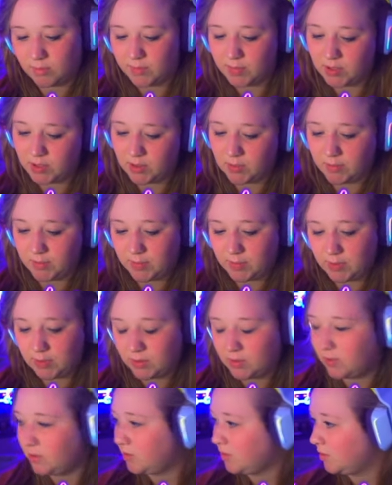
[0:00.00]

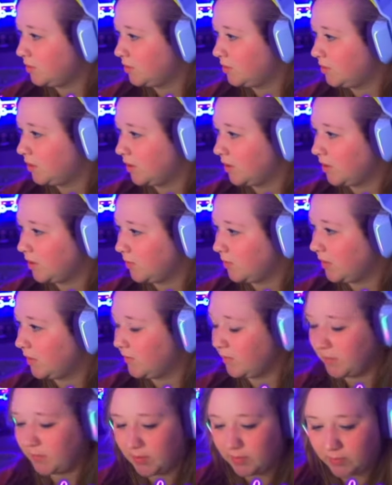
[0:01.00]
Purple, I think we have
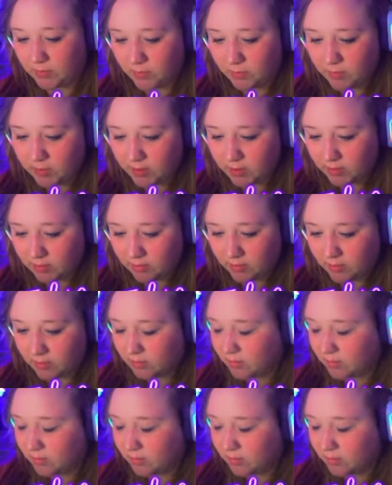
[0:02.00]
a purple one